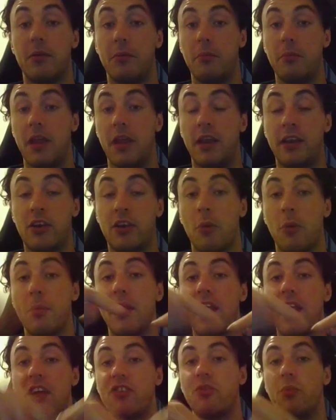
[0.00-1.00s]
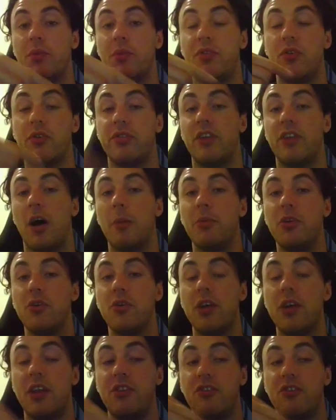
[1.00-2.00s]
in combination with your W
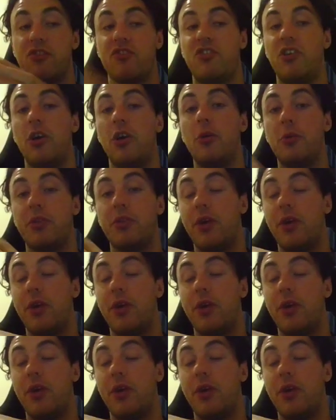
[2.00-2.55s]
and your shield with your